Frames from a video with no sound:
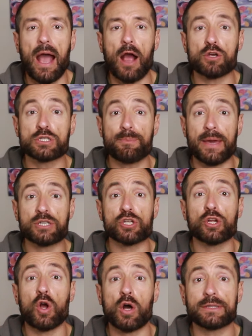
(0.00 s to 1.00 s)
our
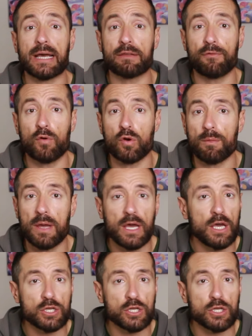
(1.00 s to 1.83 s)
special contact form.